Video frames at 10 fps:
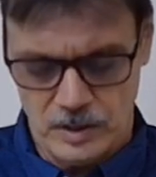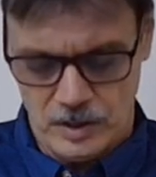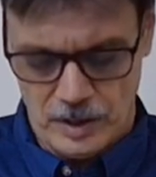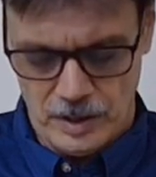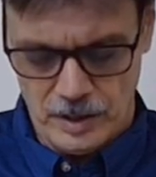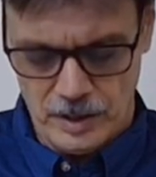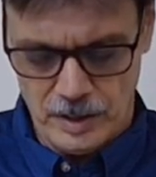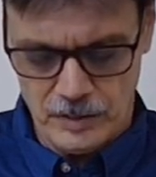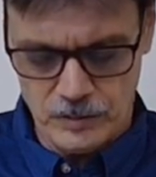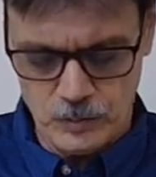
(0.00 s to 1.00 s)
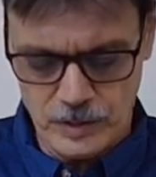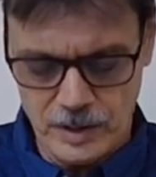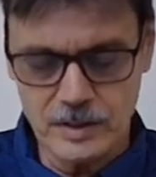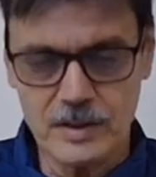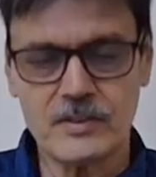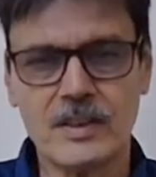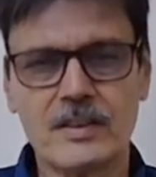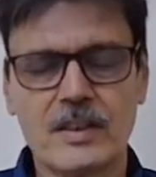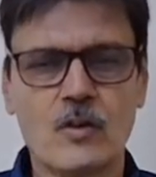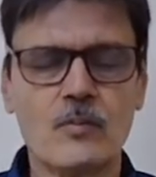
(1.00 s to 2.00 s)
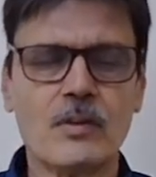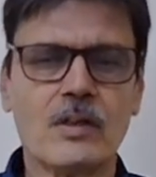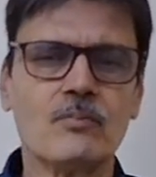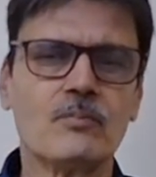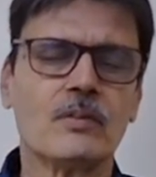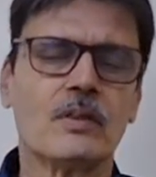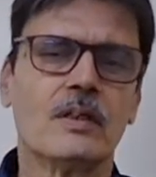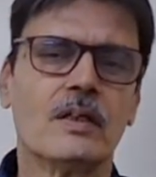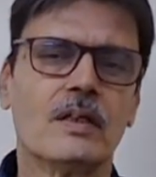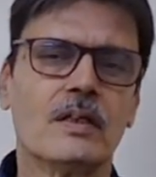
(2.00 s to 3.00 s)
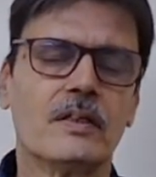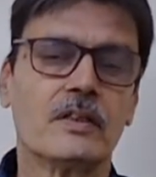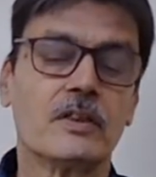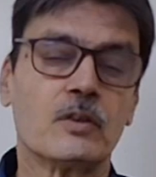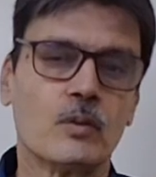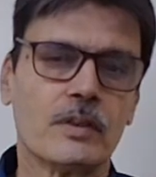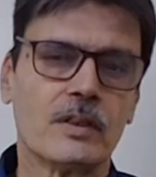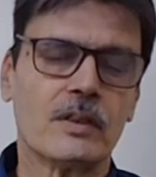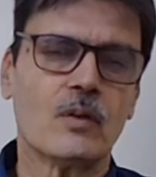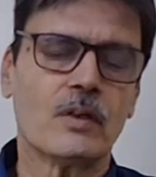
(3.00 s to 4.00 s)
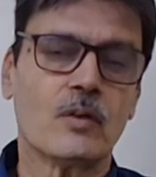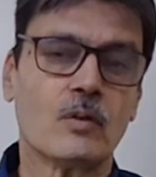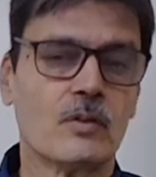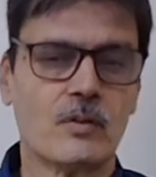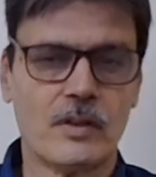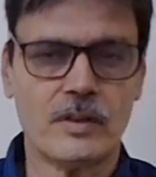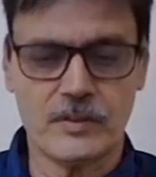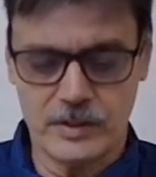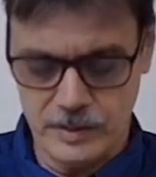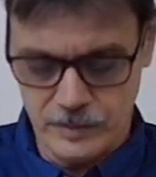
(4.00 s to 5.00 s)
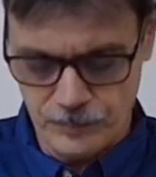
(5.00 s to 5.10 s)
uh, so that the state cannot become a dictatorial or an authoritarian state.